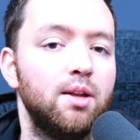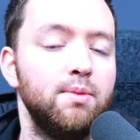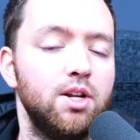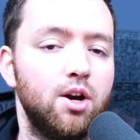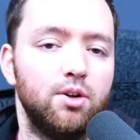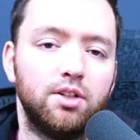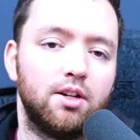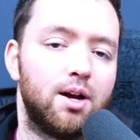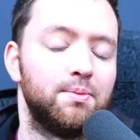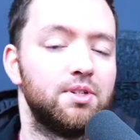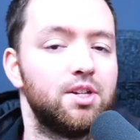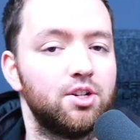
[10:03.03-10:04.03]
Let me know in the
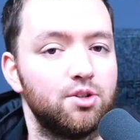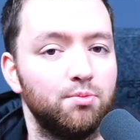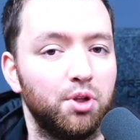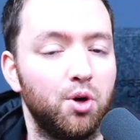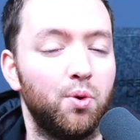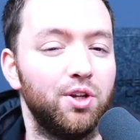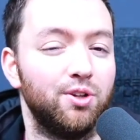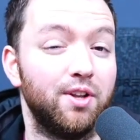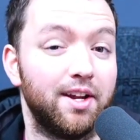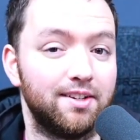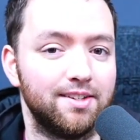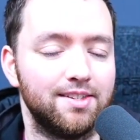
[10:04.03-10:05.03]
comments section below what
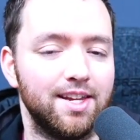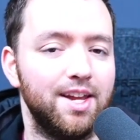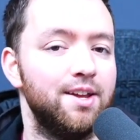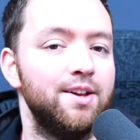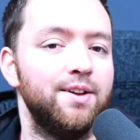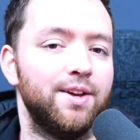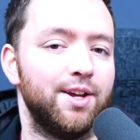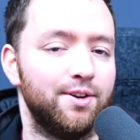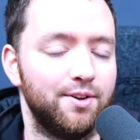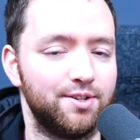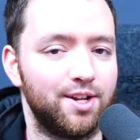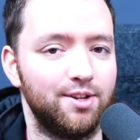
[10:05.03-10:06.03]
you'd like to see
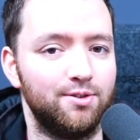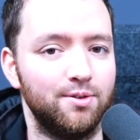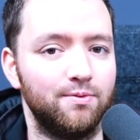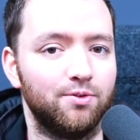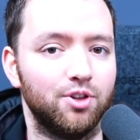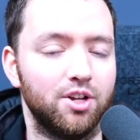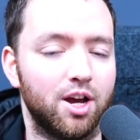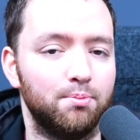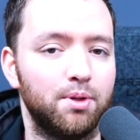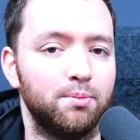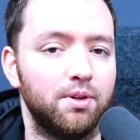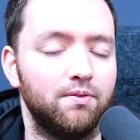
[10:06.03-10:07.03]
and stay tuned for the
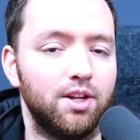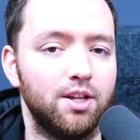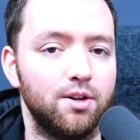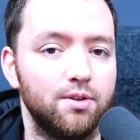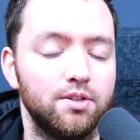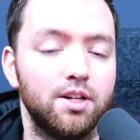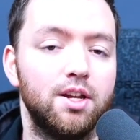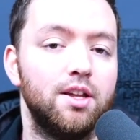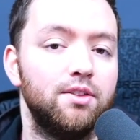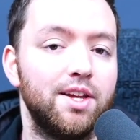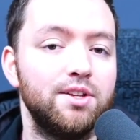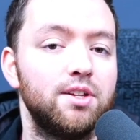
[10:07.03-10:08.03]
upcoming videos.
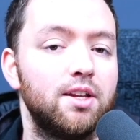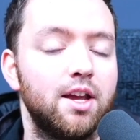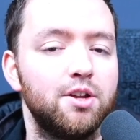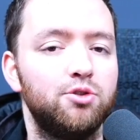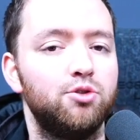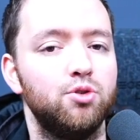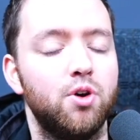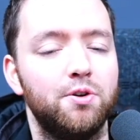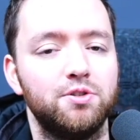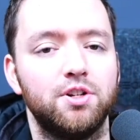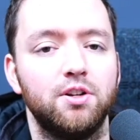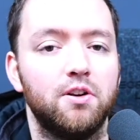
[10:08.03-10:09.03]
Thanks again to
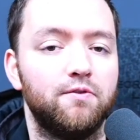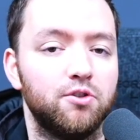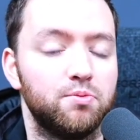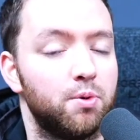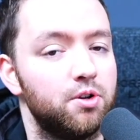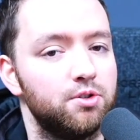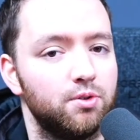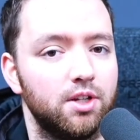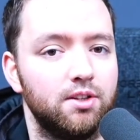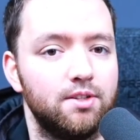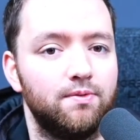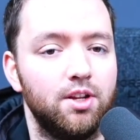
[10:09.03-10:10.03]
Hostinger for
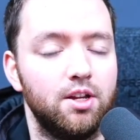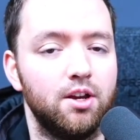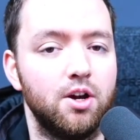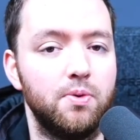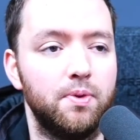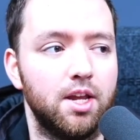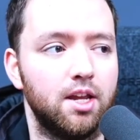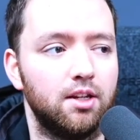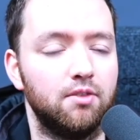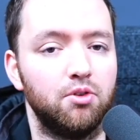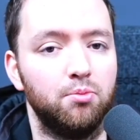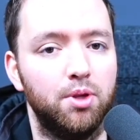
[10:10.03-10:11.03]
sponsoring this video
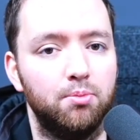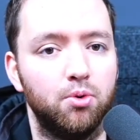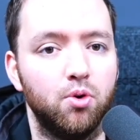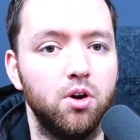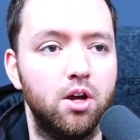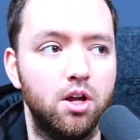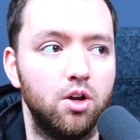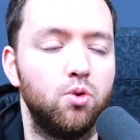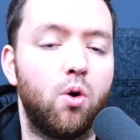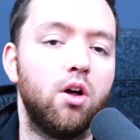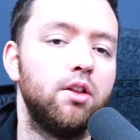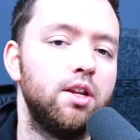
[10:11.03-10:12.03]
and giving people
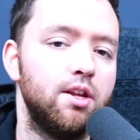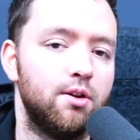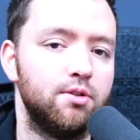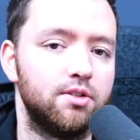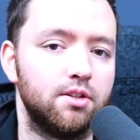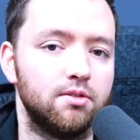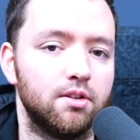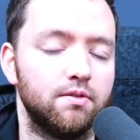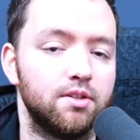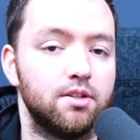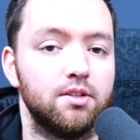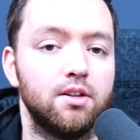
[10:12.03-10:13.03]
quality hosting
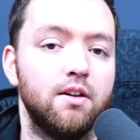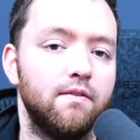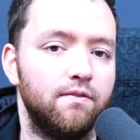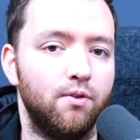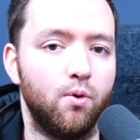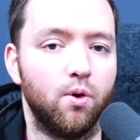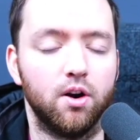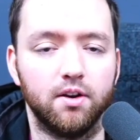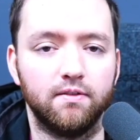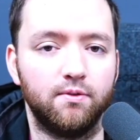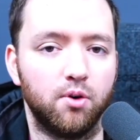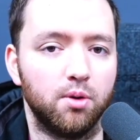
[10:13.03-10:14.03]
services for
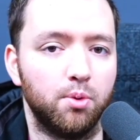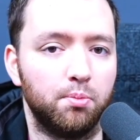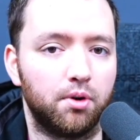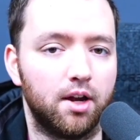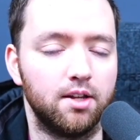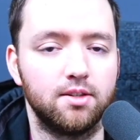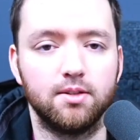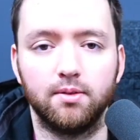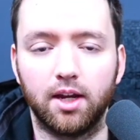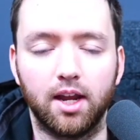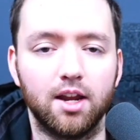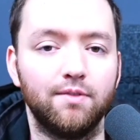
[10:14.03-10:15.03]
an affordable price.
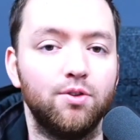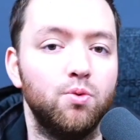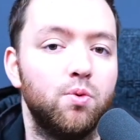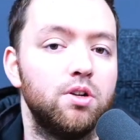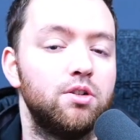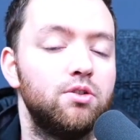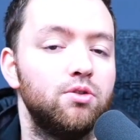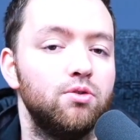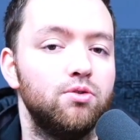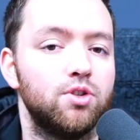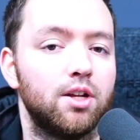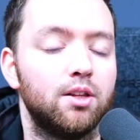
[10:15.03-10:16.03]
Again, if you want
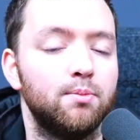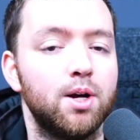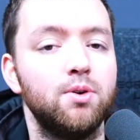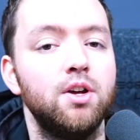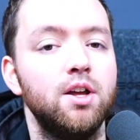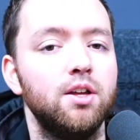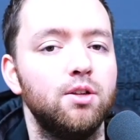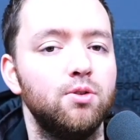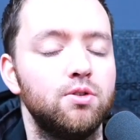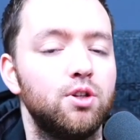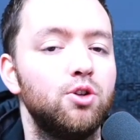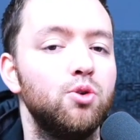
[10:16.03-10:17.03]
to check them out,
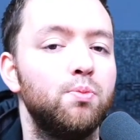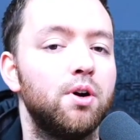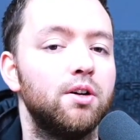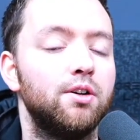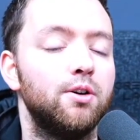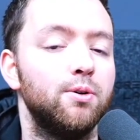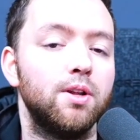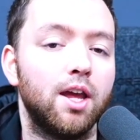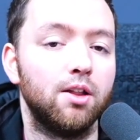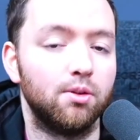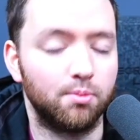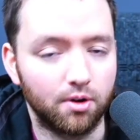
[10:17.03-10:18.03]
use the coupon code
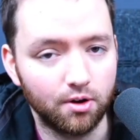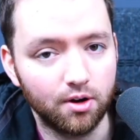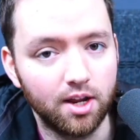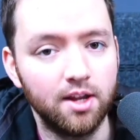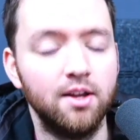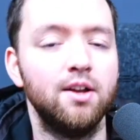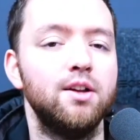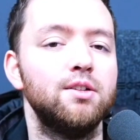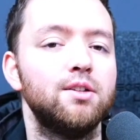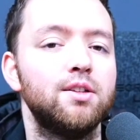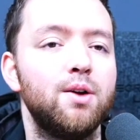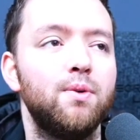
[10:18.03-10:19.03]
Caleb Curry
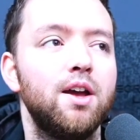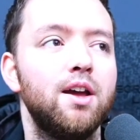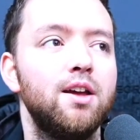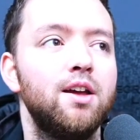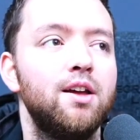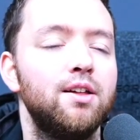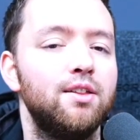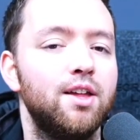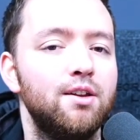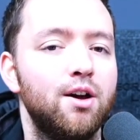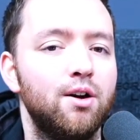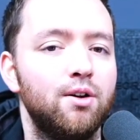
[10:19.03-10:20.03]
so that way
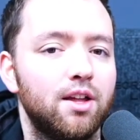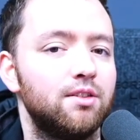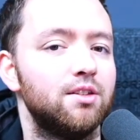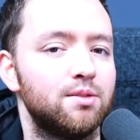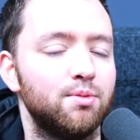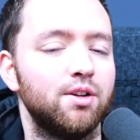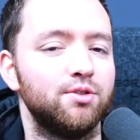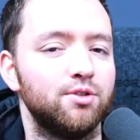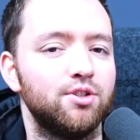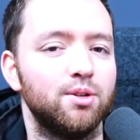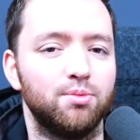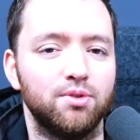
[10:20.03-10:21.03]
they know that this
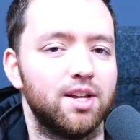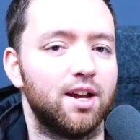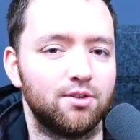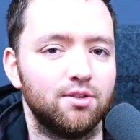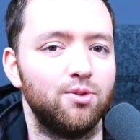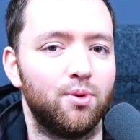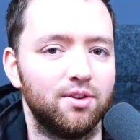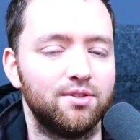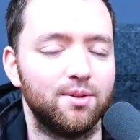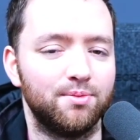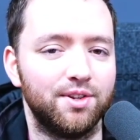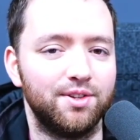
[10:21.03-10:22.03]
sponsorship was actually worth
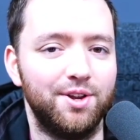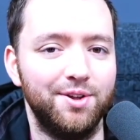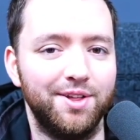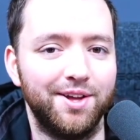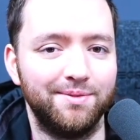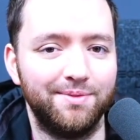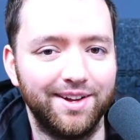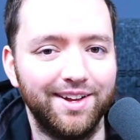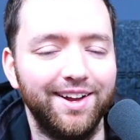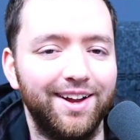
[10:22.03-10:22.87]
something to them.